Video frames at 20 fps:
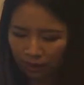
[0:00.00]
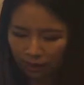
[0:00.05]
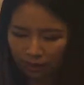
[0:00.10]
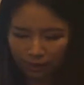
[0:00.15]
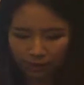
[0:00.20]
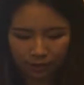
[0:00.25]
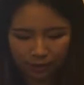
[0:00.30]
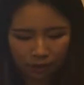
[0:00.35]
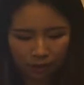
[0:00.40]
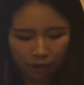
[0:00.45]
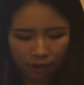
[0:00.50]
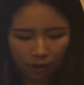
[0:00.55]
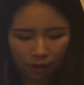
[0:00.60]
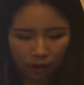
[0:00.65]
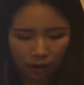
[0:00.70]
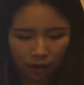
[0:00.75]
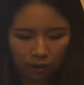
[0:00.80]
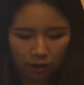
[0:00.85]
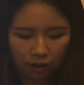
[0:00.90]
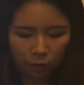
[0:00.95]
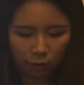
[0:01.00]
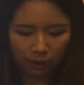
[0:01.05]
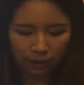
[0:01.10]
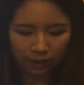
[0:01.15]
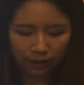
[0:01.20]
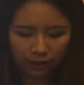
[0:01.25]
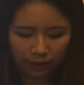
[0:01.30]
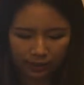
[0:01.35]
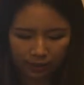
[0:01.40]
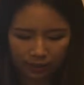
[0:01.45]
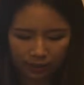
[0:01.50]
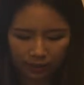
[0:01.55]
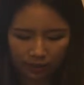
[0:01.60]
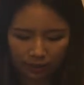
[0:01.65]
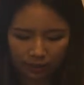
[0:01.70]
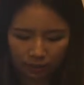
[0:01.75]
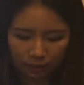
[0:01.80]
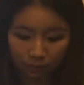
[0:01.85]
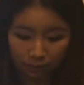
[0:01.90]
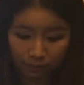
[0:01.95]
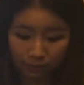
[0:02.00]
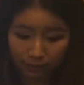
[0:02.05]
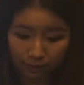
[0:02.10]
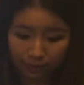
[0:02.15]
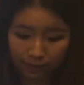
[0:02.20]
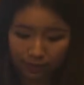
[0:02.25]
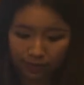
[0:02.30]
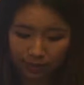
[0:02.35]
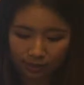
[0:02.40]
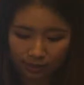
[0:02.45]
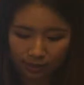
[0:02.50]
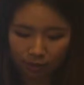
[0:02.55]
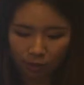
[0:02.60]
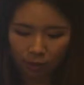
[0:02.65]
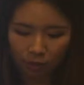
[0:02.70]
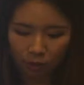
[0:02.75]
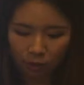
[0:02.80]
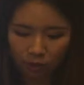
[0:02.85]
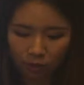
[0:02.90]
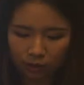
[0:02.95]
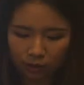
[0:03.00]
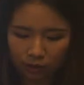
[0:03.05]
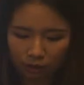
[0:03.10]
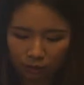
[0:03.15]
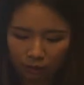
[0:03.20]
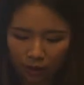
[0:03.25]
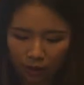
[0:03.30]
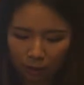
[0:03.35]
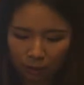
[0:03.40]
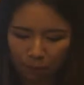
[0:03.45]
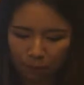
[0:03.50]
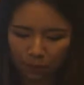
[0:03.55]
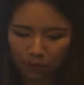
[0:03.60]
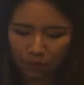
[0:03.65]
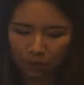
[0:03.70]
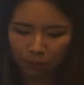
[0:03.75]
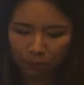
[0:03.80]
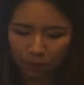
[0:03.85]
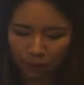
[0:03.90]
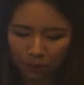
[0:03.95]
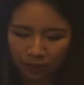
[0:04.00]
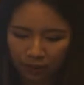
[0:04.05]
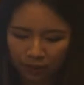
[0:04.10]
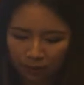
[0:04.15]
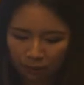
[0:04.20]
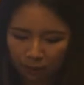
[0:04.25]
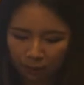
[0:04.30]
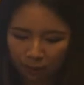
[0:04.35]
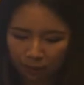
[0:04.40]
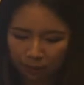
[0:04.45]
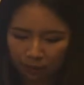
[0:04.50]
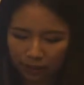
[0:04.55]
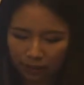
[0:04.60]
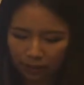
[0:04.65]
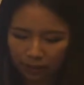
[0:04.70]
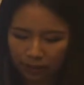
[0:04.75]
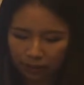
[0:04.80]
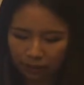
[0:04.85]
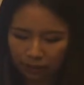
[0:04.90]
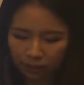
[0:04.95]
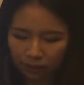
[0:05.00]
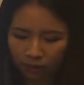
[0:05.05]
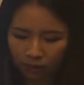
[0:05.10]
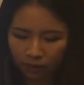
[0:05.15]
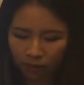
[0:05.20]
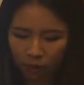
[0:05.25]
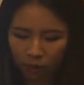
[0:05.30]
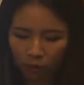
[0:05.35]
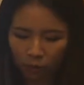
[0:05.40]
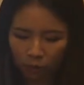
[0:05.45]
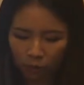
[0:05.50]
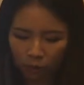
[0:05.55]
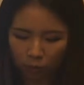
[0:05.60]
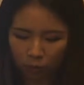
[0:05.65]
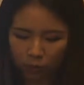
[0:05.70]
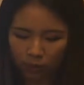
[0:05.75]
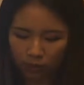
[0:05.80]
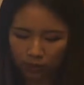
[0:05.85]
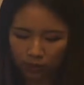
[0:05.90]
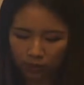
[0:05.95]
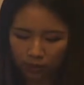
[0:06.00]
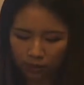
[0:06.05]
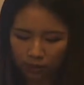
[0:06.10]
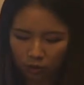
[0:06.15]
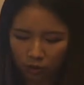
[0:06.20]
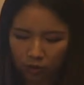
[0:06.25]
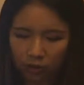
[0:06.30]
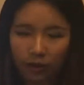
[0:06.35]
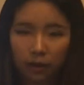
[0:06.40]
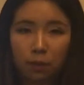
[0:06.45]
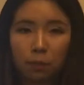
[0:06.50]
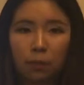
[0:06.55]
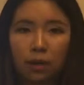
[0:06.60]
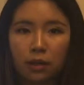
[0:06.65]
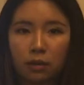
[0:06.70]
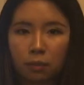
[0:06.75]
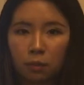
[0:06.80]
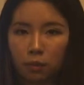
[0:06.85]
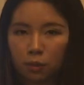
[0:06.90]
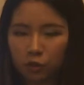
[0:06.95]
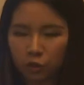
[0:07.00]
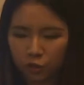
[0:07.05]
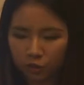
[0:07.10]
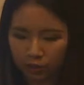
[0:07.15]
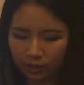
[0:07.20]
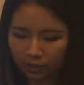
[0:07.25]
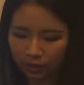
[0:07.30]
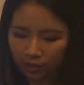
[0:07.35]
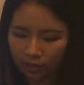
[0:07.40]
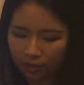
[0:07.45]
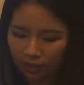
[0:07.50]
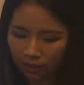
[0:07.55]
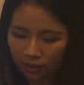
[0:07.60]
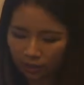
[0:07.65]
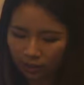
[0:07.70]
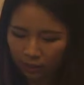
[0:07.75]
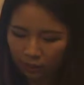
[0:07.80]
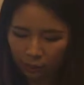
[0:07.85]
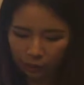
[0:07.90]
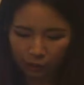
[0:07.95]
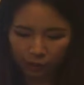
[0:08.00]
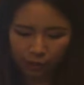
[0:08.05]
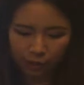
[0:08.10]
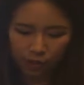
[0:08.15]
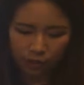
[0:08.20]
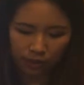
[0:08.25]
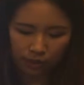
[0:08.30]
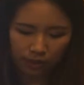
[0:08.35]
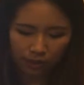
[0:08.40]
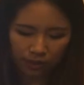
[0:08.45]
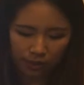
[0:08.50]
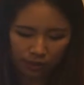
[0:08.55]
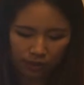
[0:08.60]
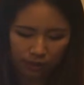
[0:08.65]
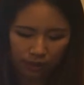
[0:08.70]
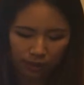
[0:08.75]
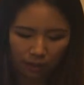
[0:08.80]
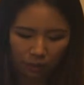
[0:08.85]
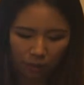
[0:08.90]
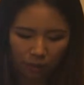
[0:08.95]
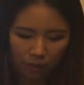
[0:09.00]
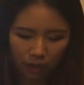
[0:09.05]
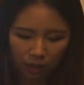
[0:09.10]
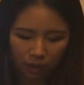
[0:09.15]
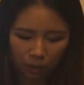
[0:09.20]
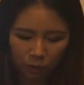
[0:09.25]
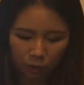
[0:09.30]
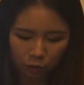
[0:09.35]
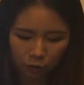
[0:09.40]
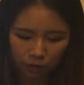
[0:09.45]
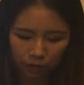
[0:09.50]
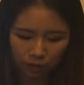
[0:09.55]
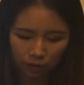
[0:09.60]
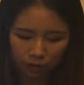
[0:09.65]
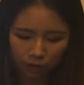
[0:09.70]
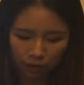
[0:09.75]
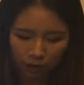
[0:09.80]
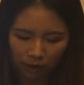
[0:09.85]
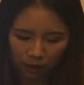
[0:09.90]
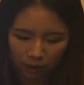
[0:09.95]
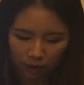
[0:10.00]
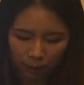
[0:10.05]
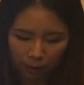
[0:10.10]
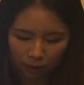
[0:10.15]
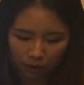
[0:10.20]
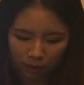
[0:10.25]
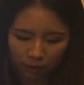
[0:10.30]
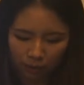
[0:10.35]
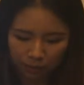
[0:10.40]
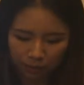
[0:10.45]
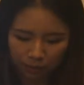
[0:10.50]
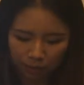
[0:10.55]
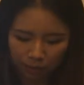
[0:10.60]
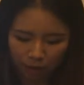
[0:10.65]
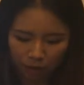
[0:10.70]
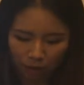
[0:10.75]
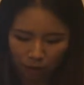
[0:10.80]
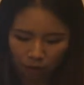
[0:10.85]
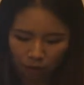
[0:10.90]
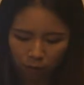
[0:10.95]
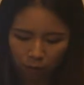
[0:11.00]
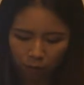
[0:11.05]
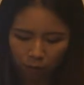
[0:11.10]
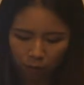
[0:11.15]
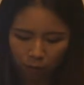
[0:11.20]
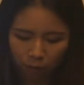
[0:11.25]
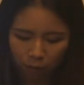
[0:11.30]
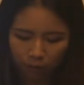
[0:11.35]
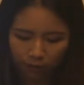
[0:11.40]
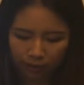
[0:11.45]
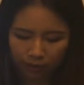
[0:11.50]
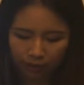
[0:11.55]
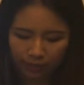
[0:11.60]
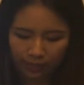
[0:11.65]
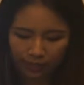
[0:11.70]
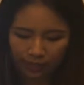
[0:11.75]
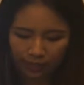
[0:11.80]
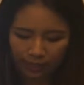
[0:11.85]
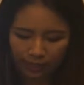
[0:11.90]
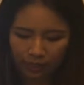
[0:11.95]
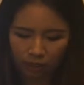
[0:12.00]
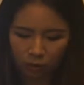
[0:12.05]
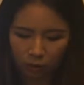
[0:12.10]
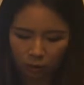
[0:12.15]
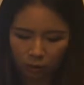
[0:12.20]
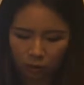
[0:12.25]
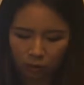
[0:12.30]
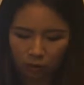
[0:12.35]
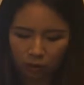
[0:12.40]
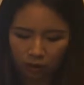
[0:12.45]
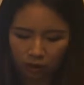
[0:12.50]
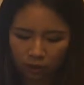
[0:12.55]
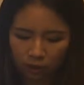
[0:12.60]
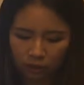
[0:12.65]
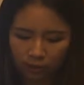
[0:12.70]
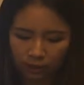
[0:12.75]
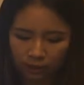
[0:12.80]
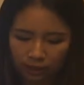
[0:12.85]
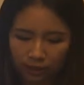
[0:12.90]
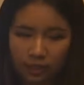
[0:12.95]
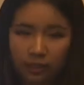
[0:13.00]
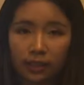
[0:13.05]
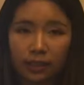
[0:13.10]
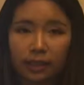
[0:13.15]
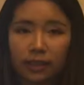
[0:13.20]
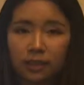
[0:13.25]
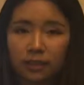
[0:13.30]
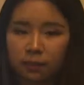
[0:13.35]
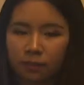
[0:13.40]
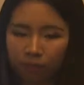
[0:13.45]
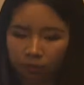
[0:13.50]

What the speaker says: and the heart rate that less than 45 beats per minute, or the systolic blood pressure which less than 100 millimeter of mercury is also contradicted.